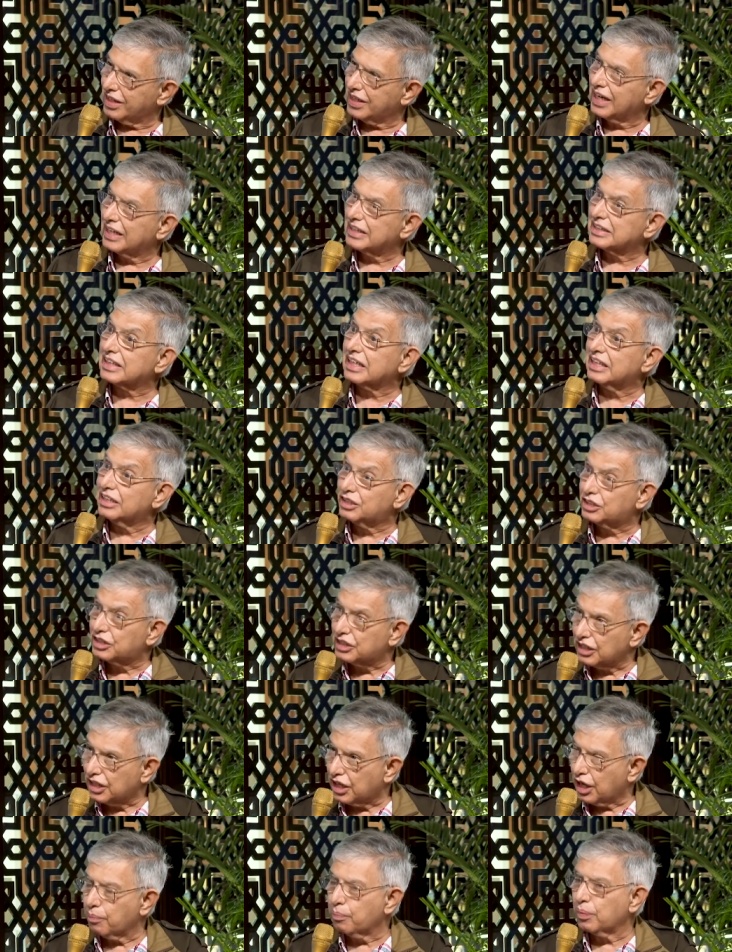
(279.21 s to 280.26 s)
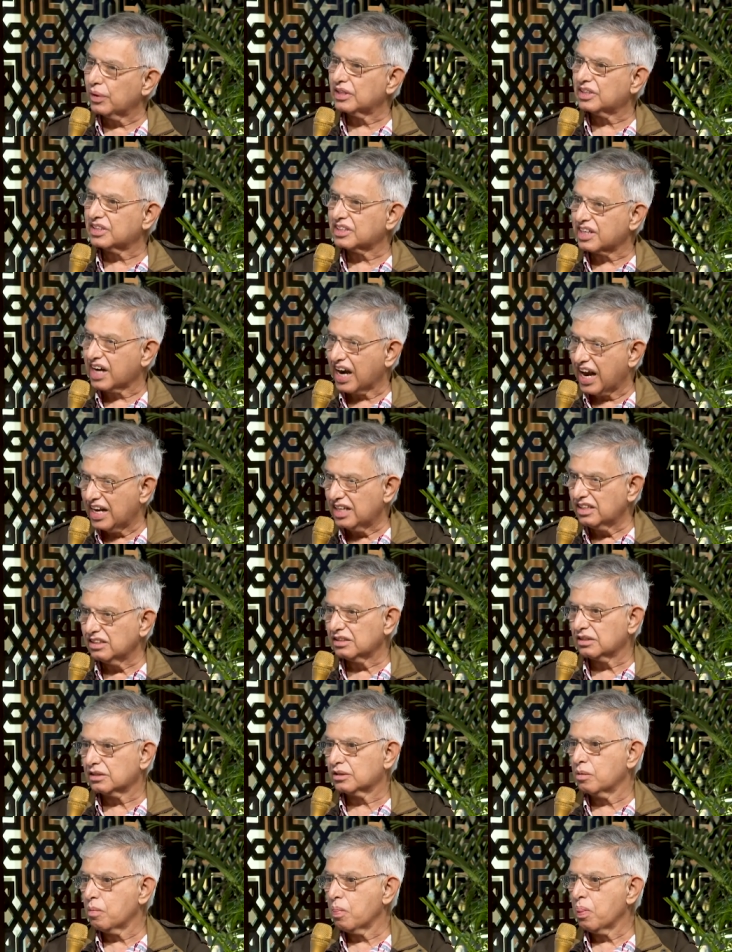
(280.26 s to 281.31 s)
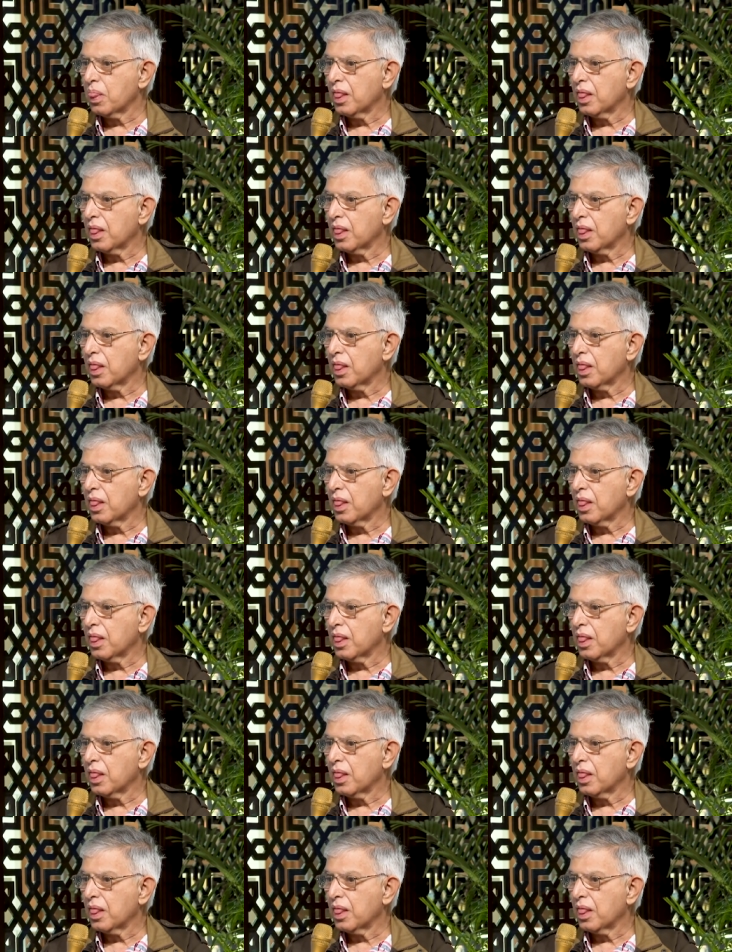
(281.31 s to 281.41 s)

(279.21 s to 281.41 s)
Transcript: It has considerable strengths.